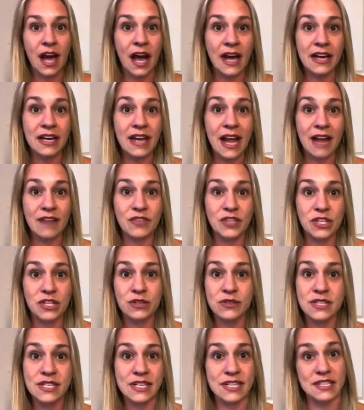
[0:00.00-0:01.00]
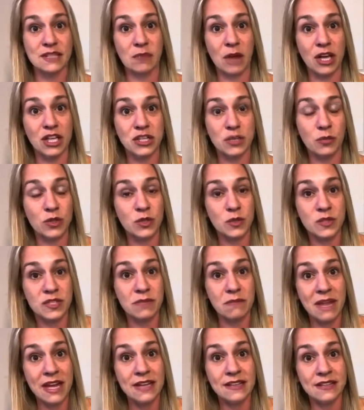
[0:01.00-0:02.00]
I didn't have to use it as much, which was
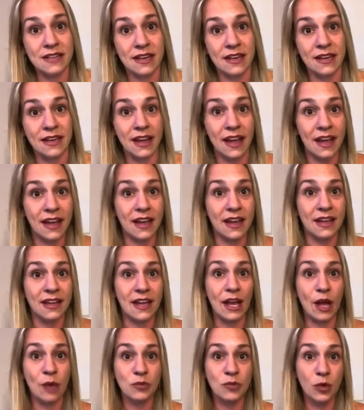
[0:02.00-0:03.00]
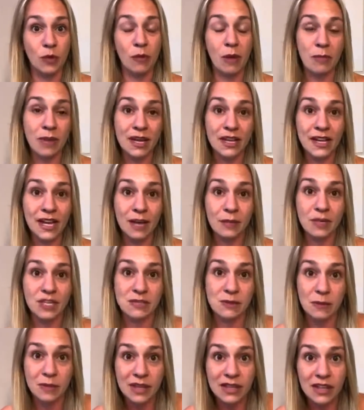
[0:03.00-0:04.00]
amazing. And it helped hold my belly up because
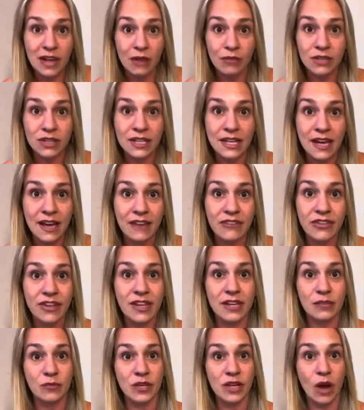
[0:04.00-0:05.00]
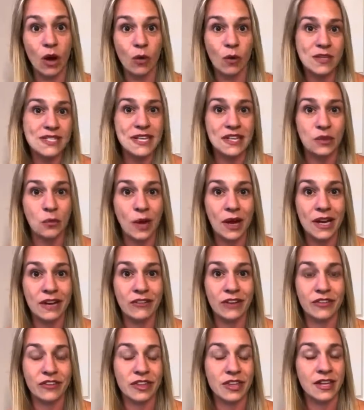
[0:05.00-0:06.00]
my belly got really heavy and we always get in the way of
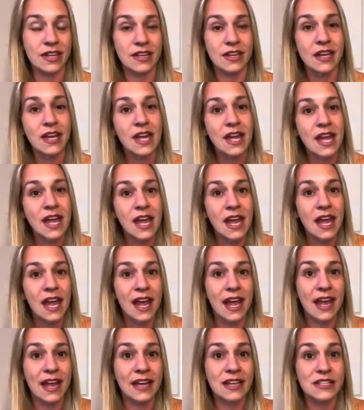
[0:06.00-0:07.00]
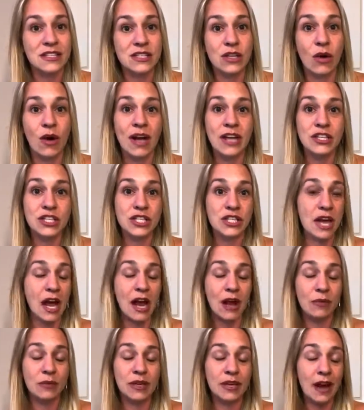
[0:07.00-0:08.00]
everything. And so I just,
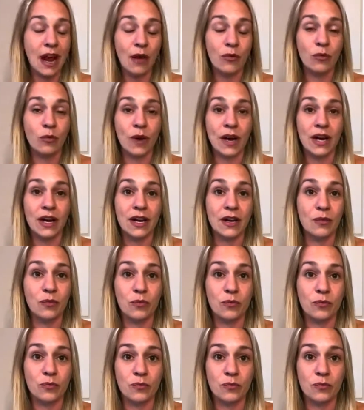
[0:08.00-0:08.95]
I mean, I would wear it